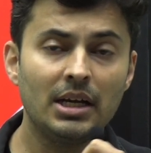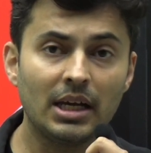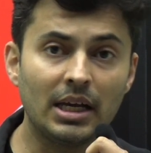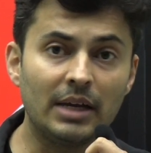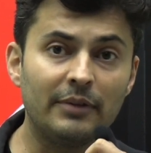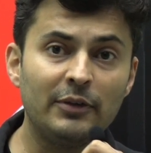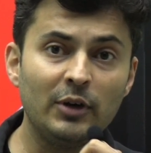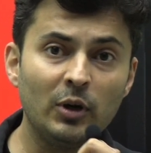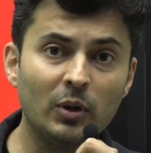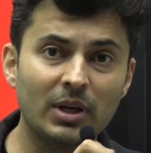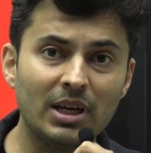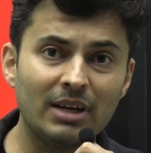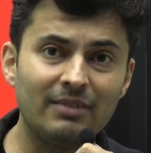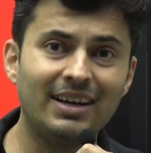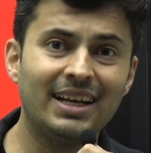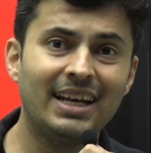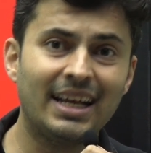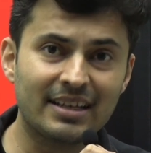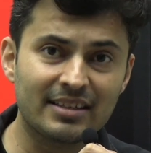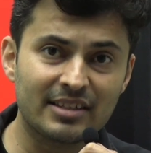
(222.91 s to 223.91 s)
If you give
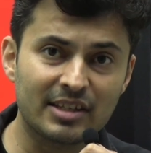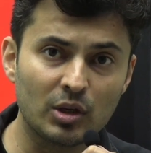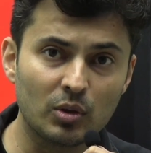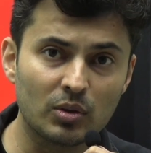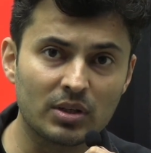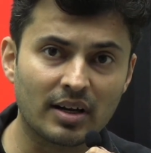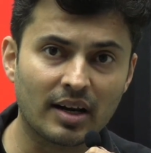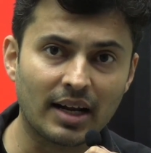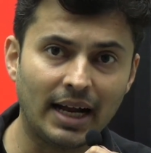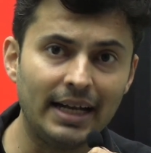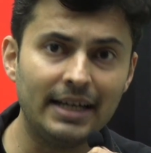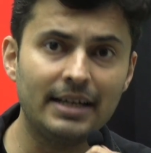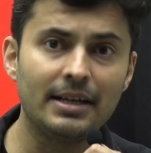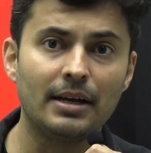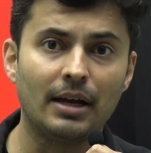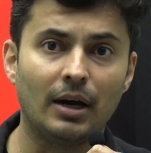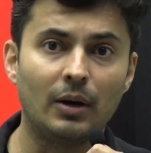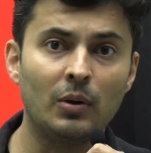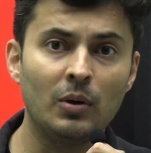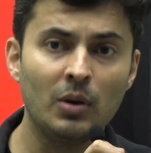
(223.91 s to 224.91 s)
an excuse right
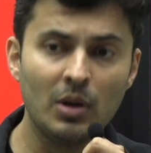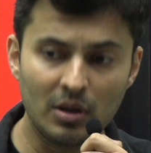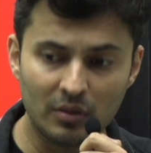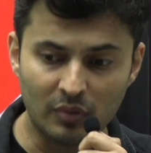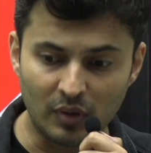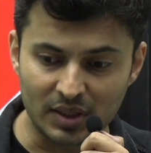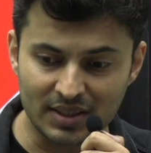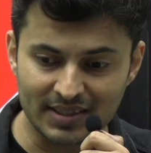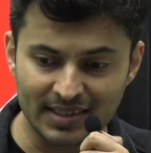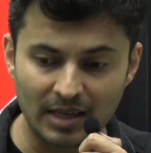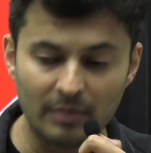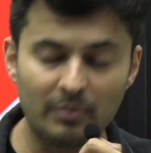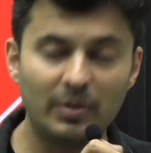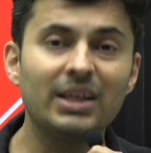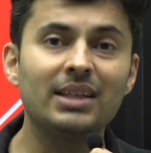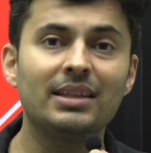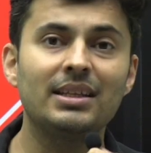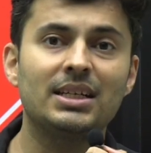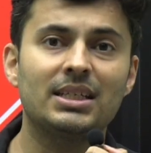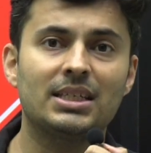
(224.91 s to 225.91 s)
now for
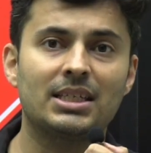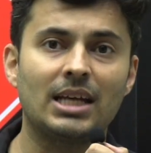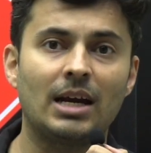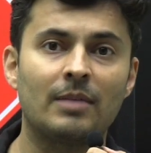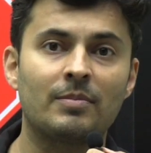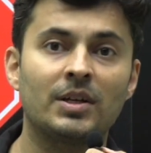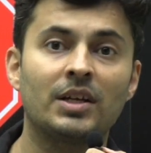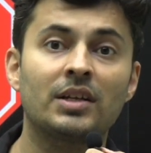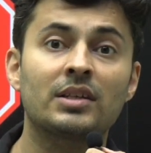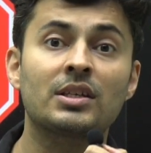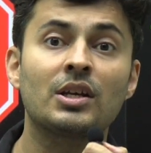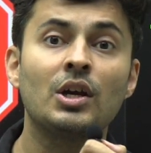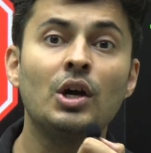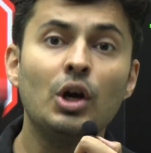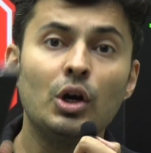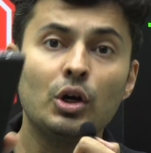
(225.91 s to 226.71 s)
skipping these chapters,